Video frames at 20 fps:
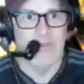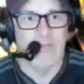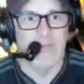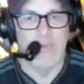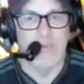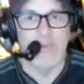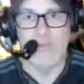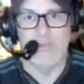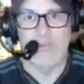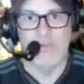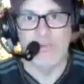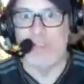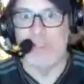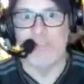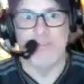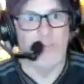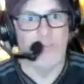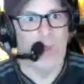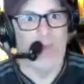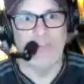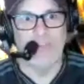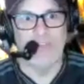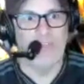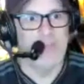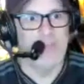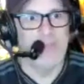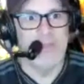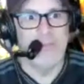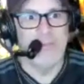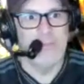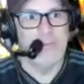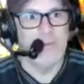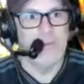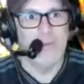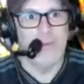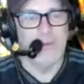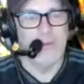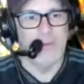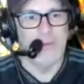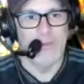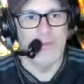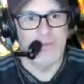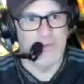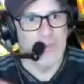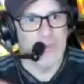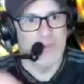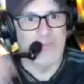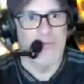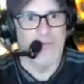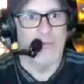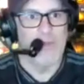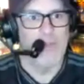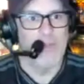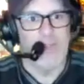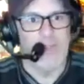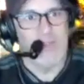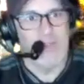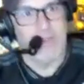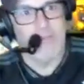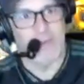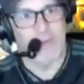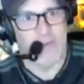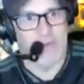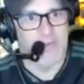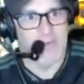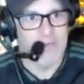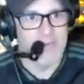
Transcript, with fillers: Were you stressed watching them, or were you stressed for them, or?